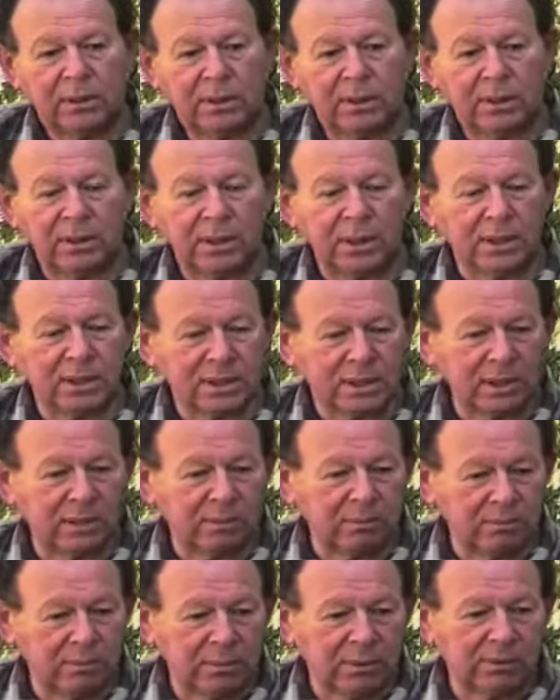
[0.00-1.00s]
And then
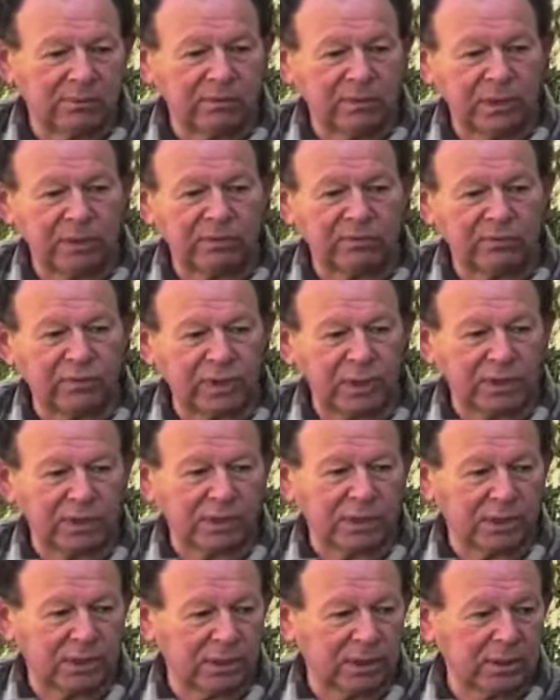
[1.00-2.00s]
some of our
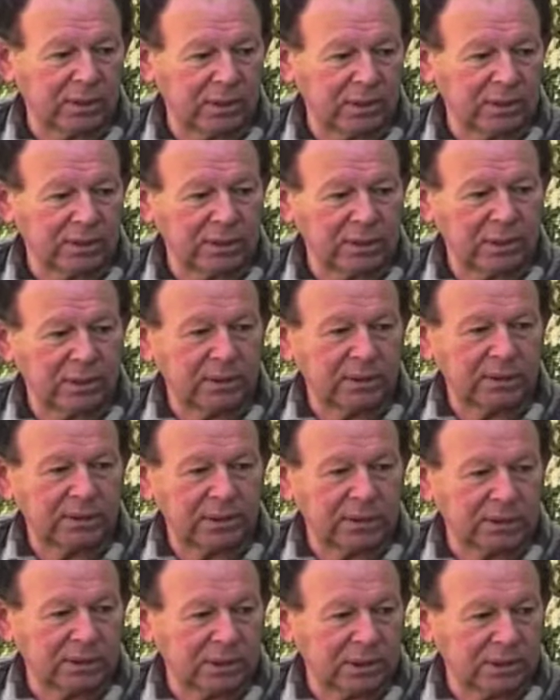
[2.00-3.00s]
friends heard this and
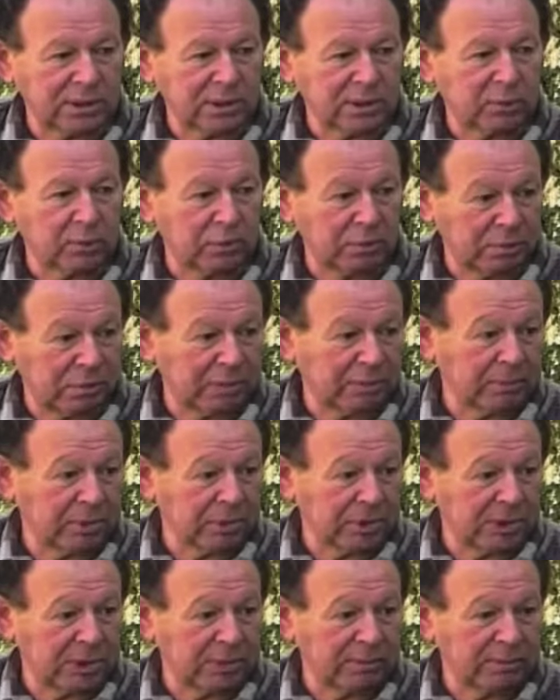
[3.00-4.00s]
suggested we
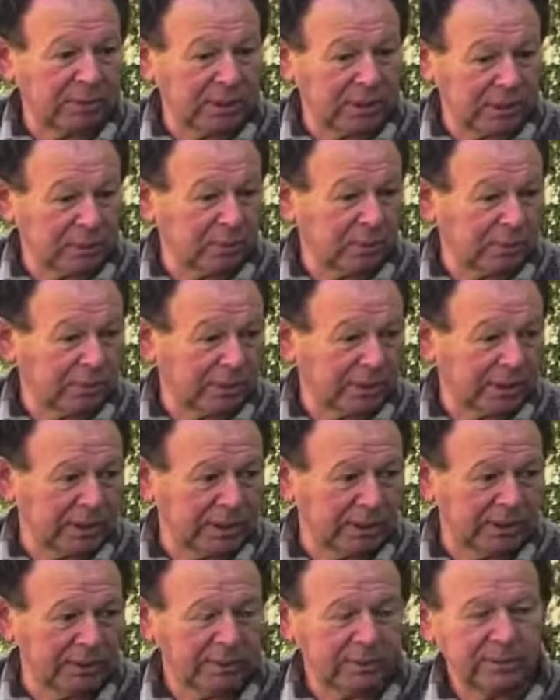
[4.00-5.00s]
publish them, and that's what we
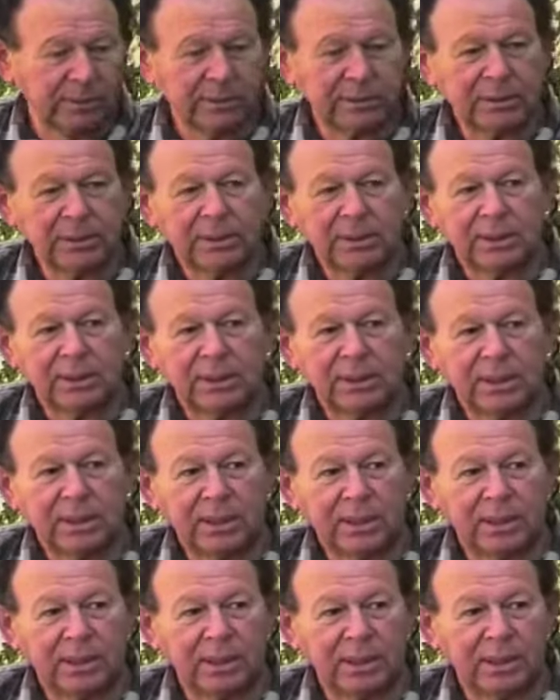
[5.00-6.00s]
did.
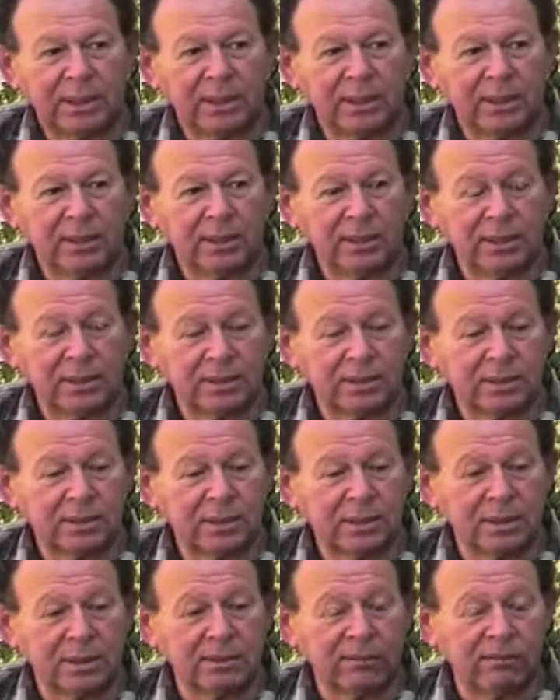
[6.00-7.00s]
And as
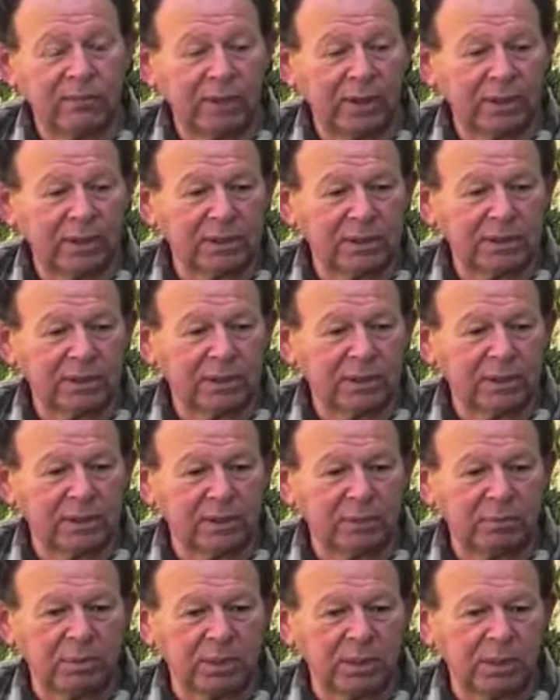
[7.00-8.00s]
the fact is that
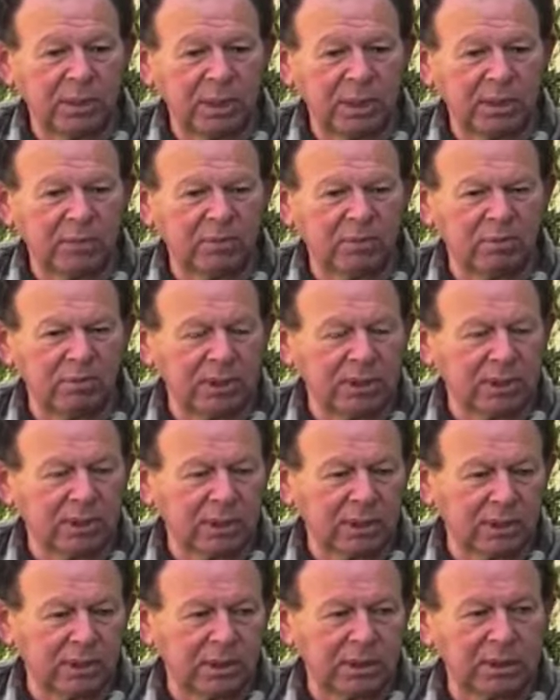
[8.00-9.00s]
became
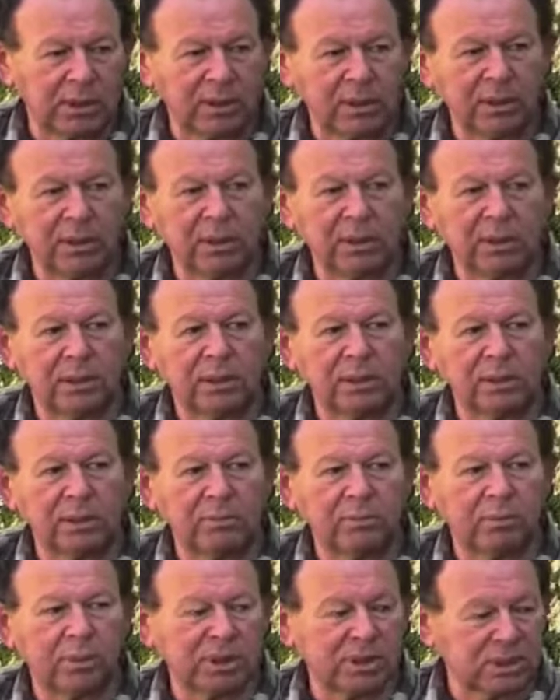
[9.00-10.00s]
immediately a
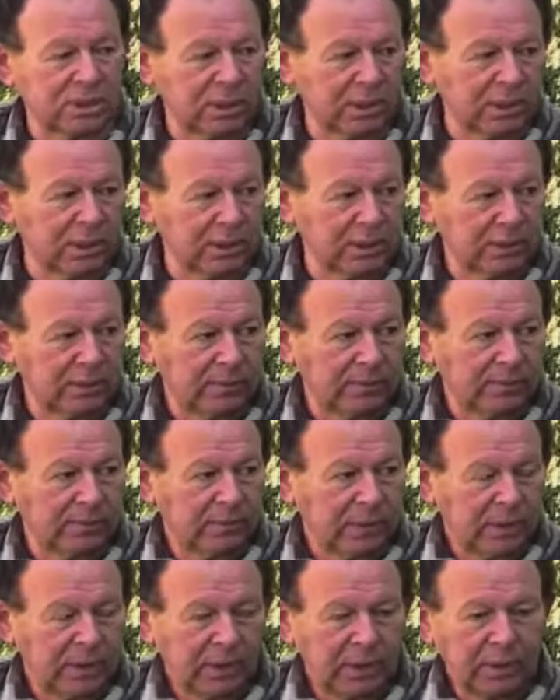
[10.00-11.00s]
bestseller,
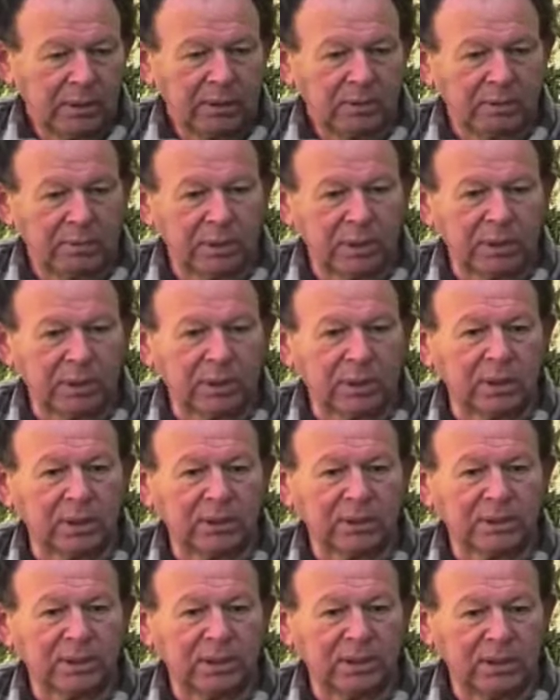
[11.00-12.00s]

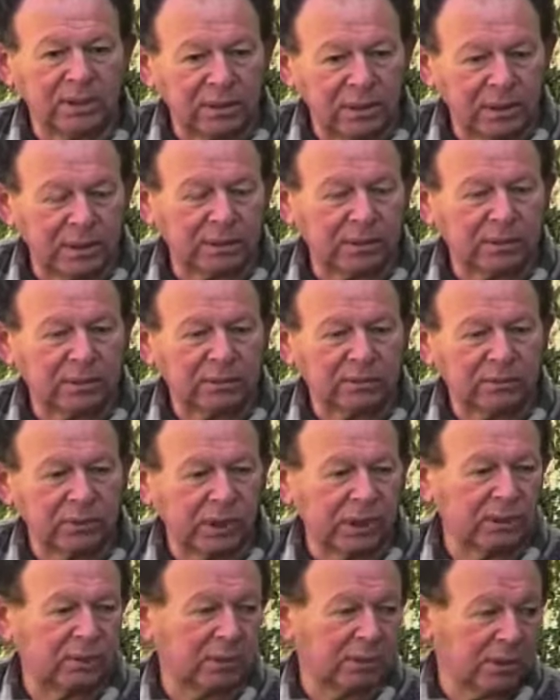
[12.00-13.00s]
because it hit
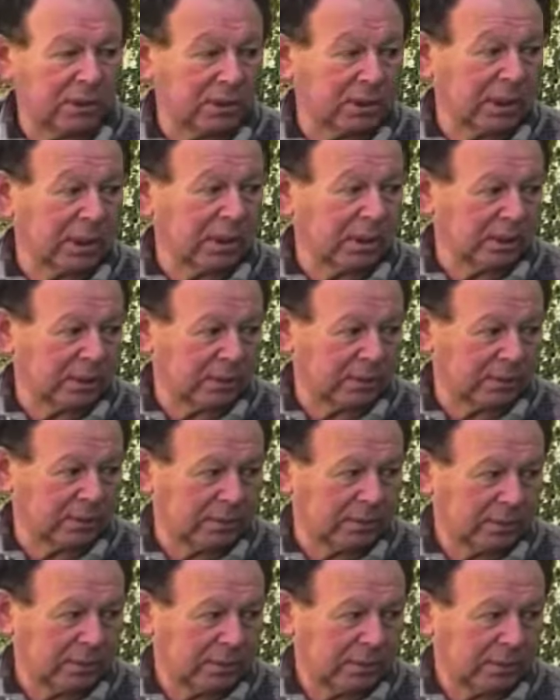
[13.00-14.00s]
right to the target.
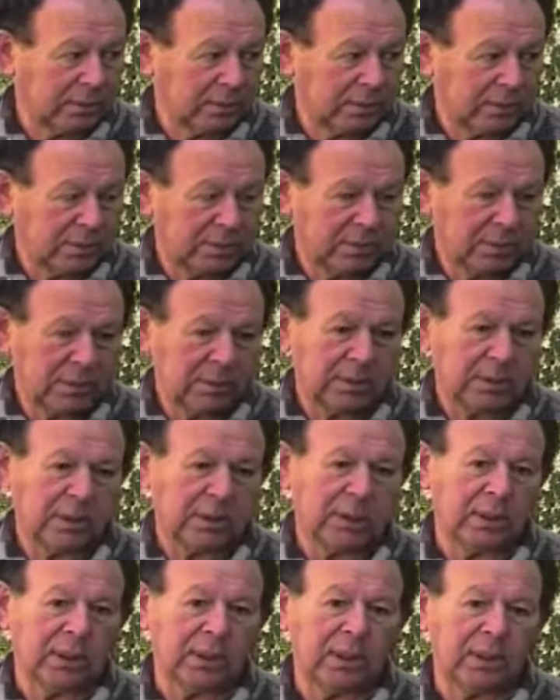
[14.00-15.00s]

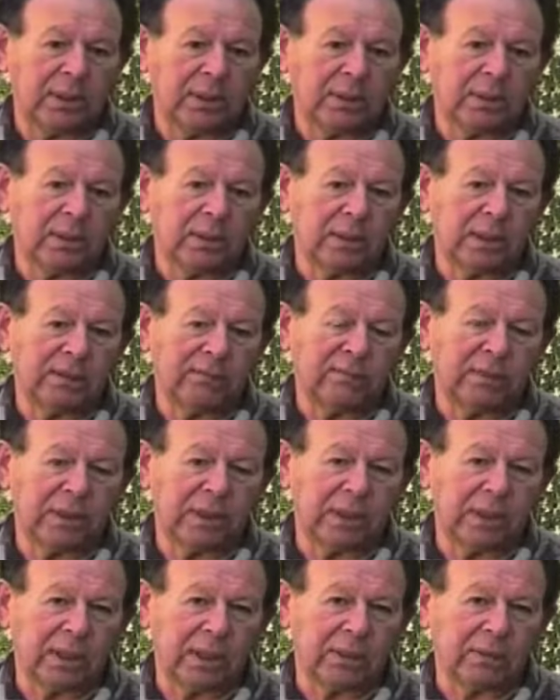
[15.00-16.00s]
And if I
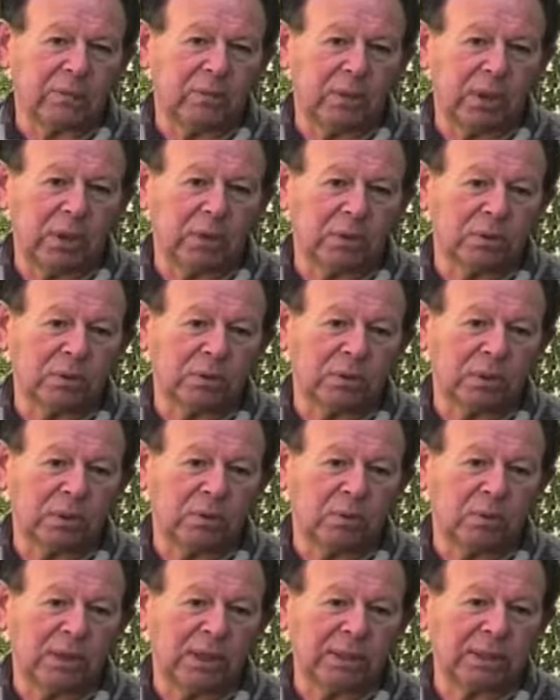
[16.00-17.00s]
can quote,
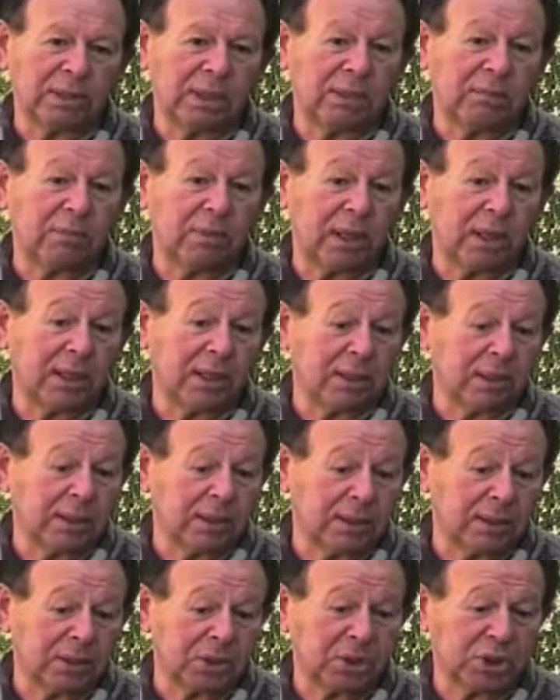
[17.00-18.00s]
once I made
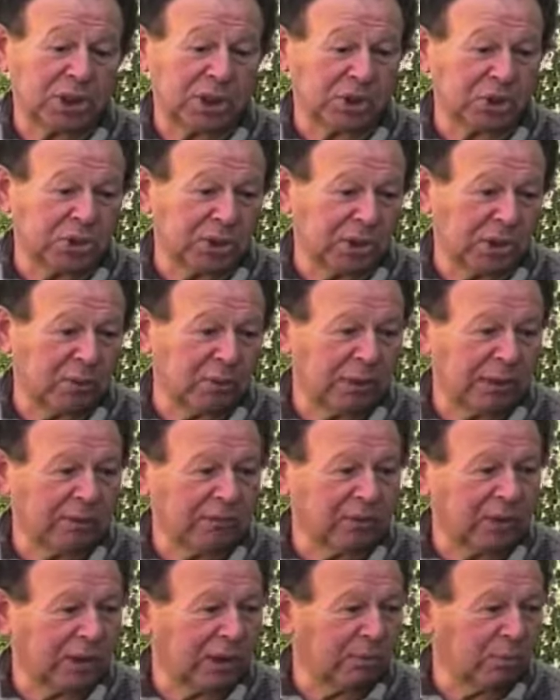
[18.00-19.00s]
a discussion in one
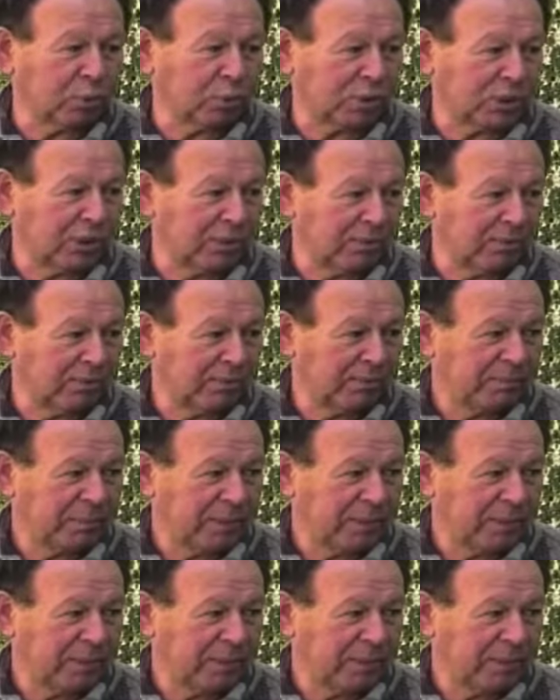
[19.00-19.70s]
of the kibbutzim